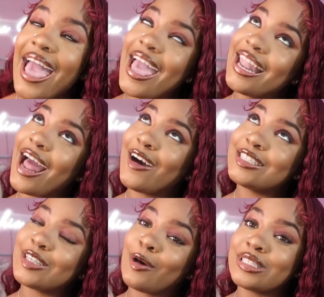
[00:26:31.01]
And
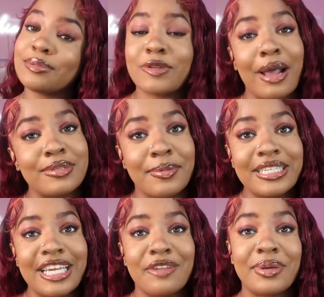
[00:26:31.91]
also subscribe to my
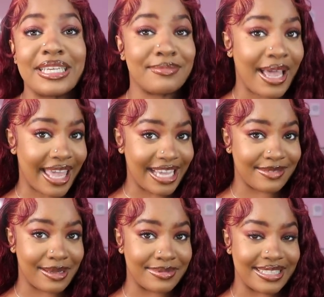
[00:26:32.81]
channel because my cash
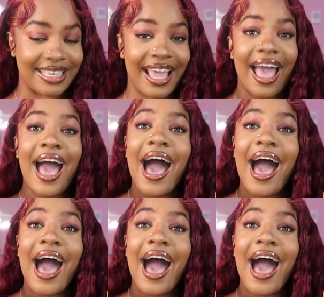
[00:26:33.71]
baby's lit.